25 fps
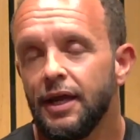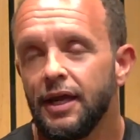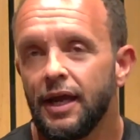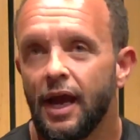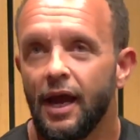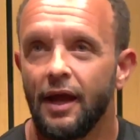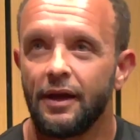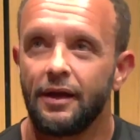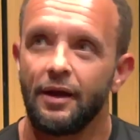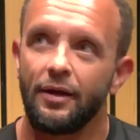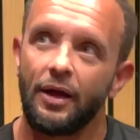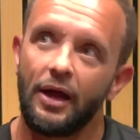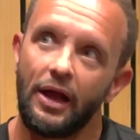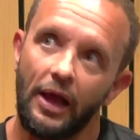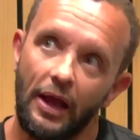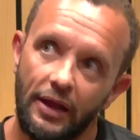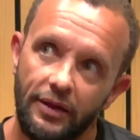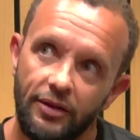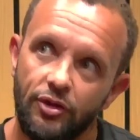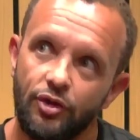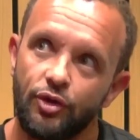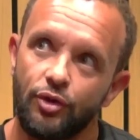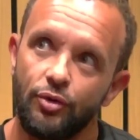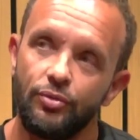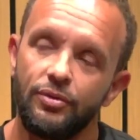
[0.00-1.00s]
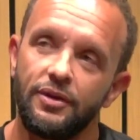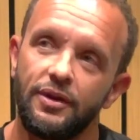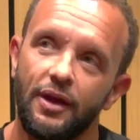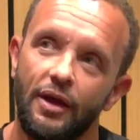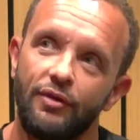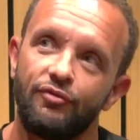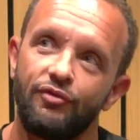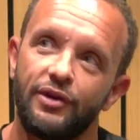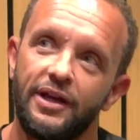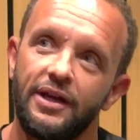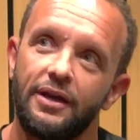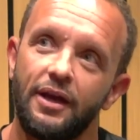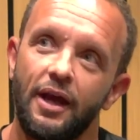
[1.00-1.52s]
And as soon as I
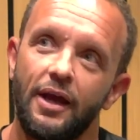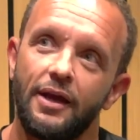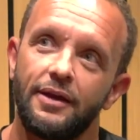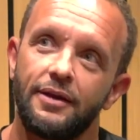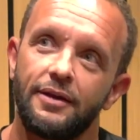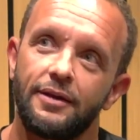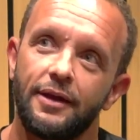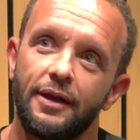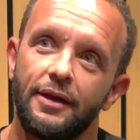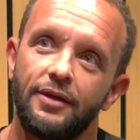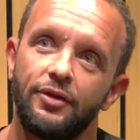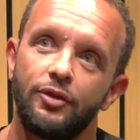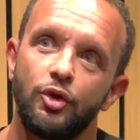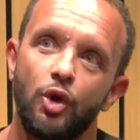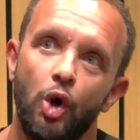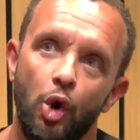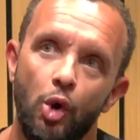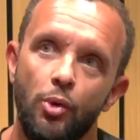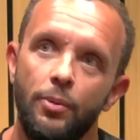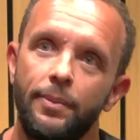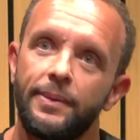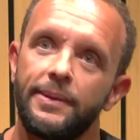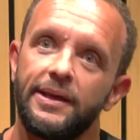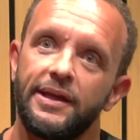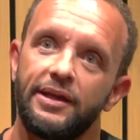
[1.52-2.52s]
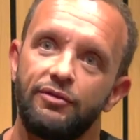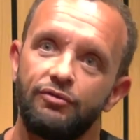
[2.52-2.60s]
realised that nobody